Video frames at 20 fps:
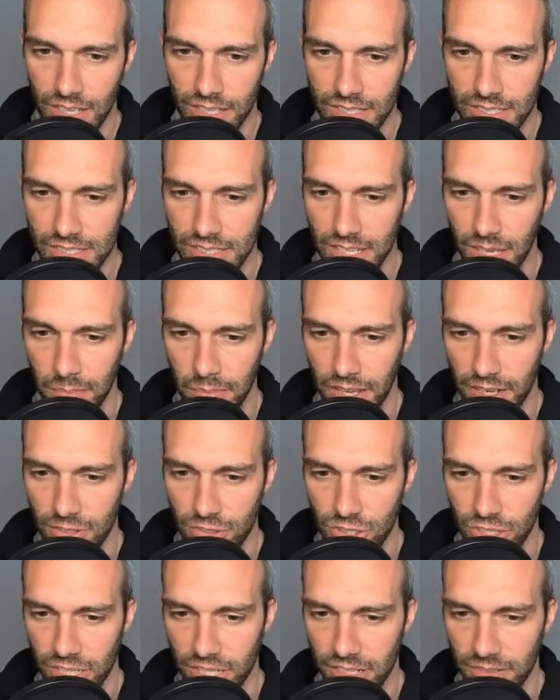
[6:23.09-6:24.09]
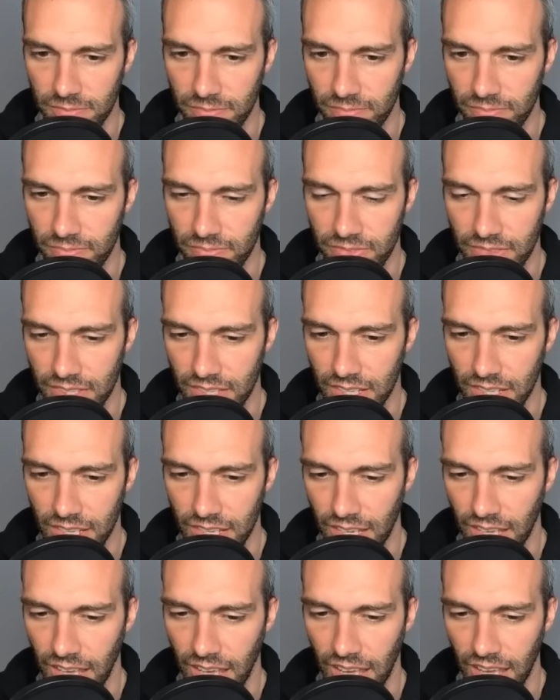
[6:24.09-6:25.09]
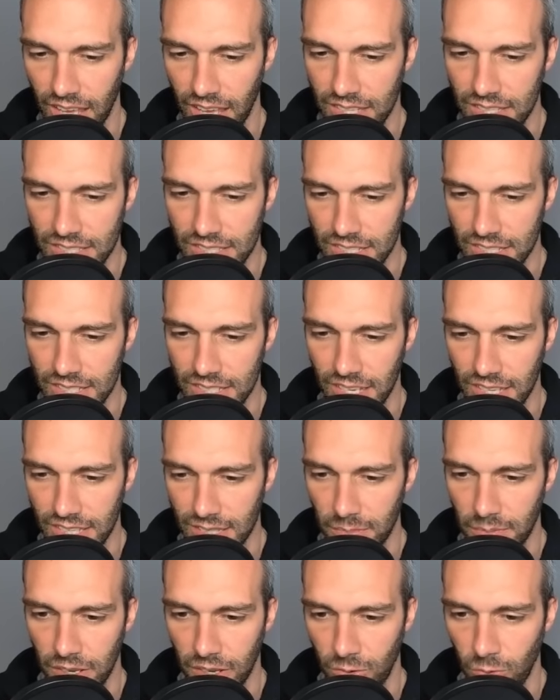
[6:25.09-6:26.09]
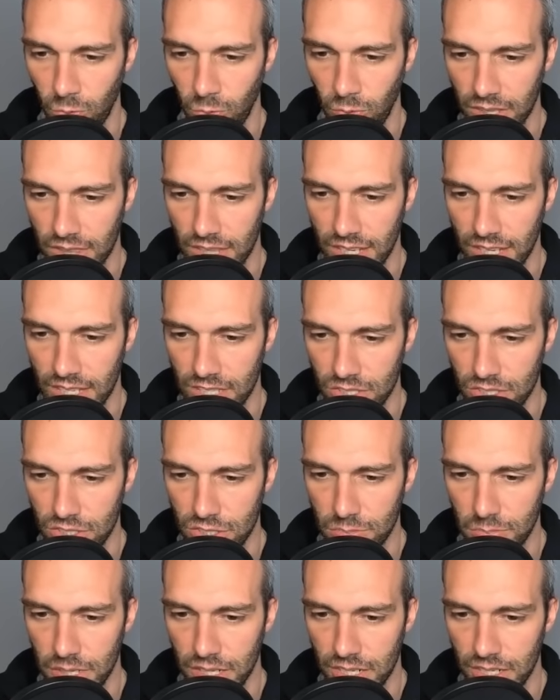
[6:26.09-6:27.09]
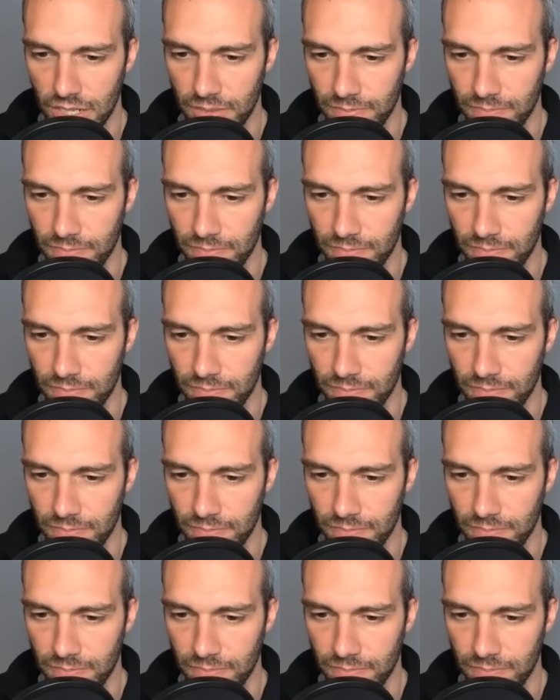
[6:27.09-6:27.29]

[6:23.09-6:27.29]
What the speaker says: Some energy to take them out with the Icicle Spear.